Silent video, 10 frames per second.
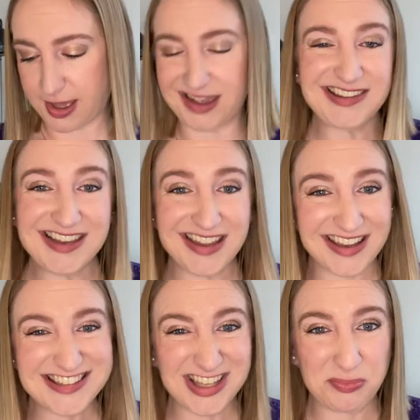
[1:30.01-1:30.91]
I like it
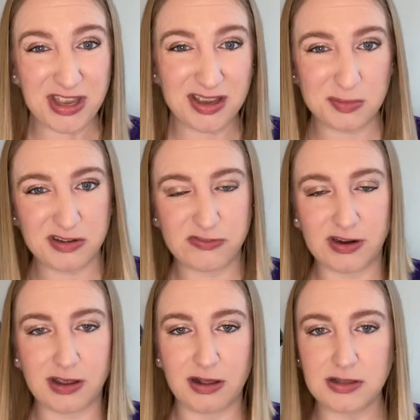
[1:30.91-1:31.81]
because they make them in
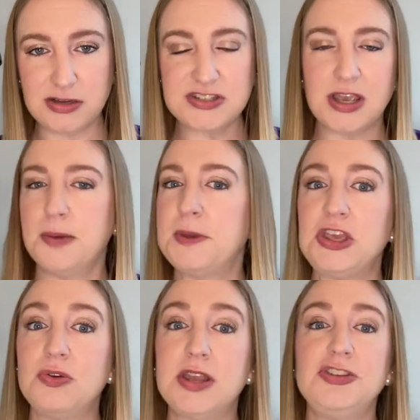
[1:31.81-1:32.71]
fun colors, but
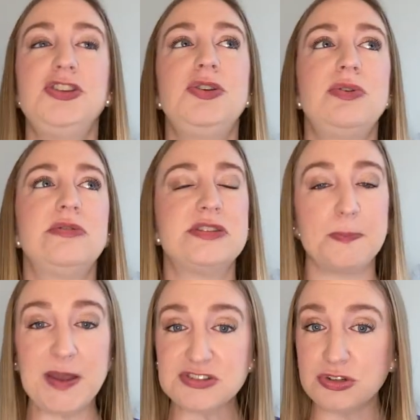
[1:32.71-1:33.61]
you can use
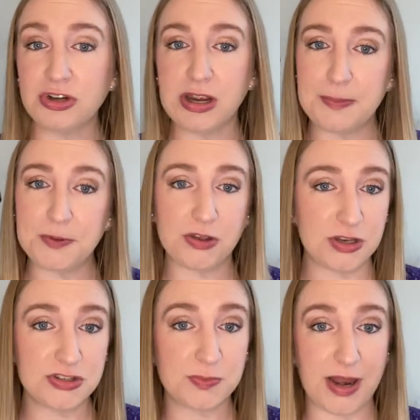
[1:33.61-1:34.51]
pencil grip, you can
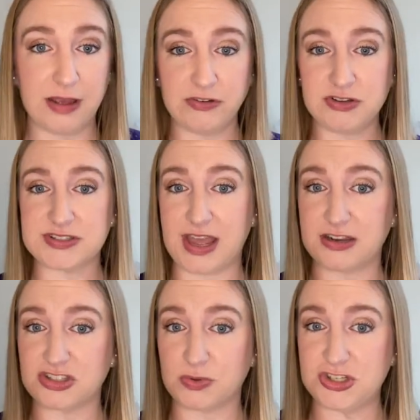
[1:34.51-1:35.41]
use whatever is kind
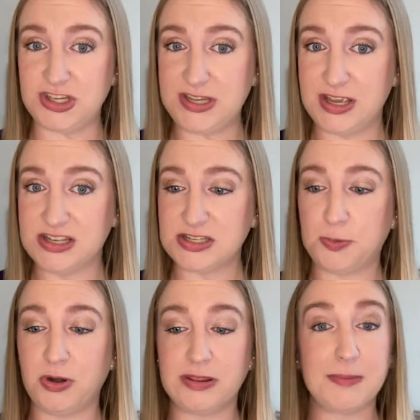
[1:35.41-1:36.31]
of squishy to
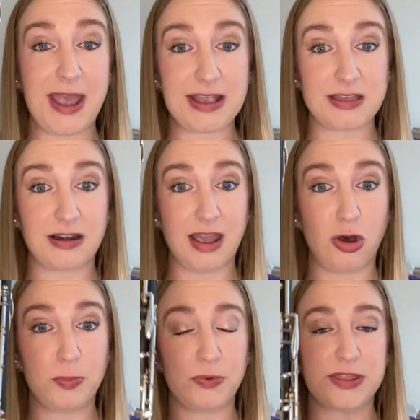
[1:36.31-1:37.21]
put on the back there to
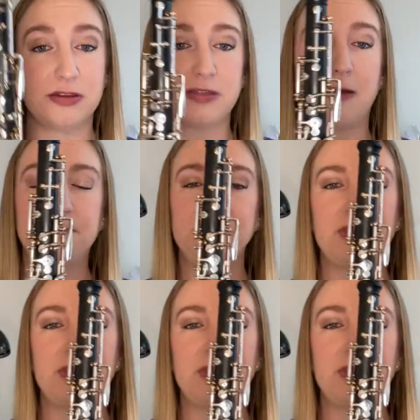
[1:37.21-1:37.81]
help with your thumb.